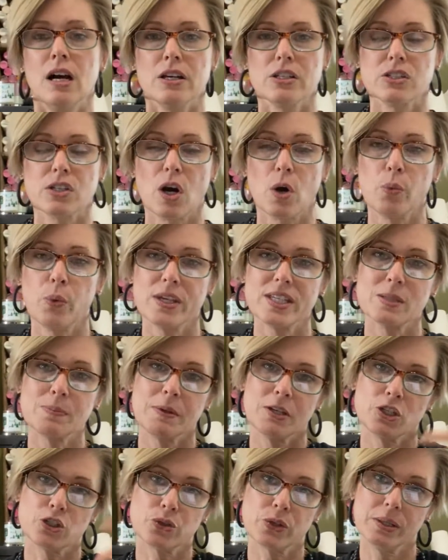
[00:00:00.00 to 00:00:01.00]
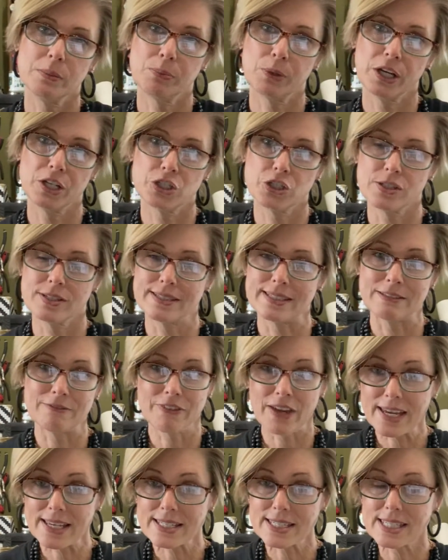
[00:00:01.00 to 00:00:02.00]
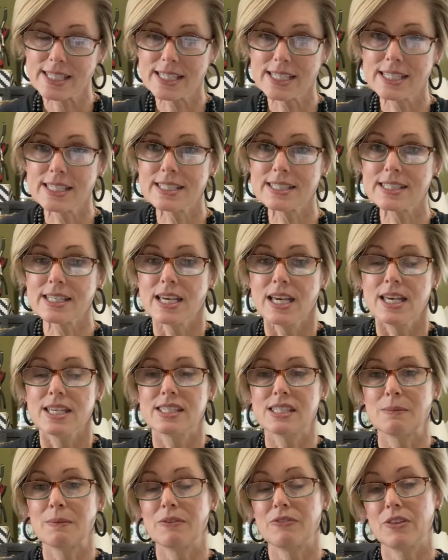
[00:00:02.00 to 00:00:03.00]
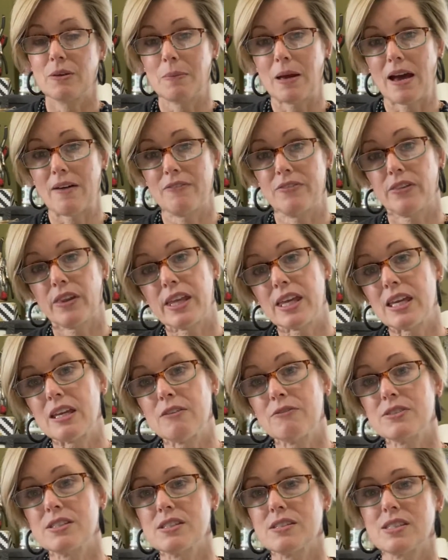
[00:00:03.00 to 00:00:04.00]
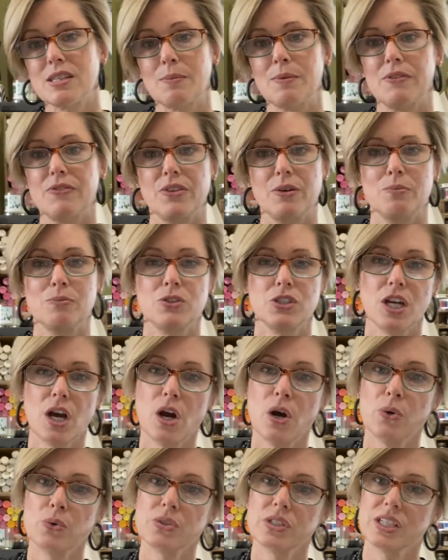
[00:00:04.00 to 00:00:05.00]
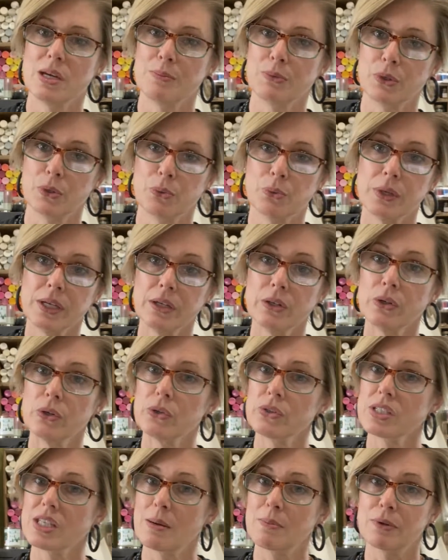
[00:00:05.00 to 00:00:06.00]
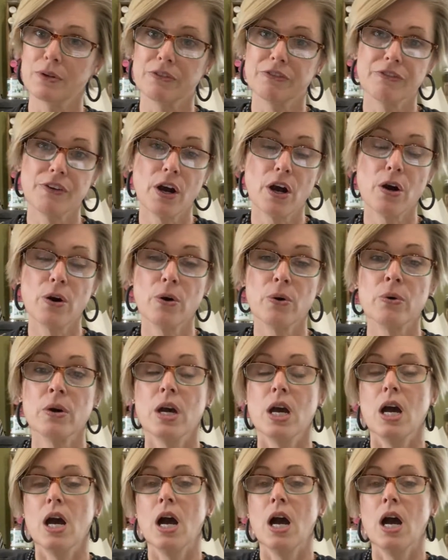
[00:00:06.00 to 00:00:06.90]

Saw wispy tree branches in vases. Some of them have leaves, some of them don't. Some are real, some are faux.